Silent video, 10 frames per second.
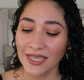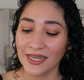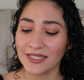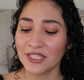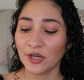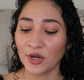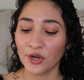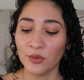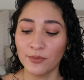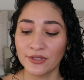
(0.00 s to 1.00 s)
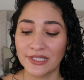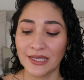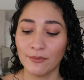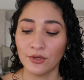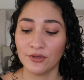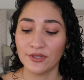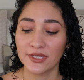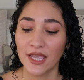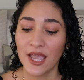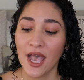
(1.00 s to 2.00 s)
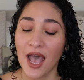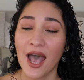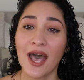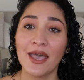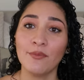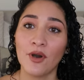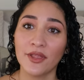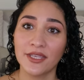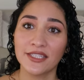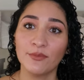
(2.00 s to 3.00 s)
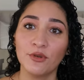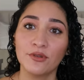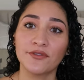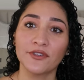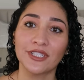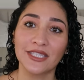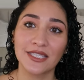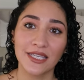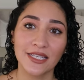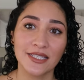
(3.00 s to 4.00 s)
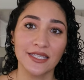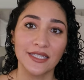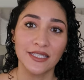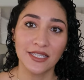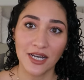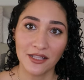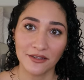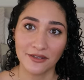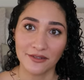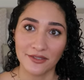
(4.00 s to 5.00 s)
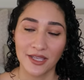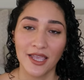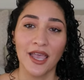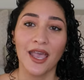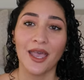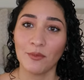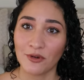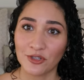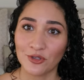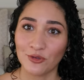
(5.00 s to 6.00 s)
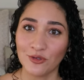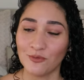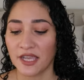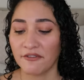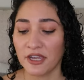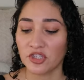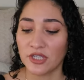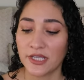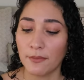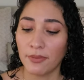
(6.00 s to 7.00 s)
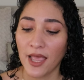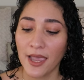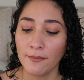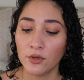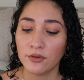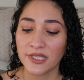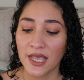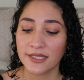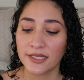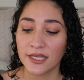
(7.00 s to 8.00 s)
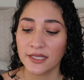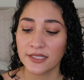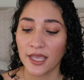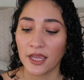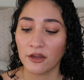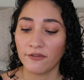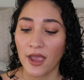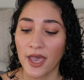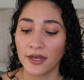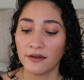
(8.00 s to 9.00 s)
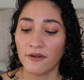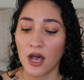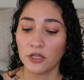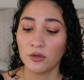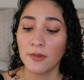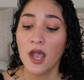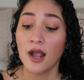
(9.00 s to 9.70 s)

It is the curl boosting mousse. I bought this mousse for $6 at Marshall's. Directions, apply mousse as needed to hair for added volume.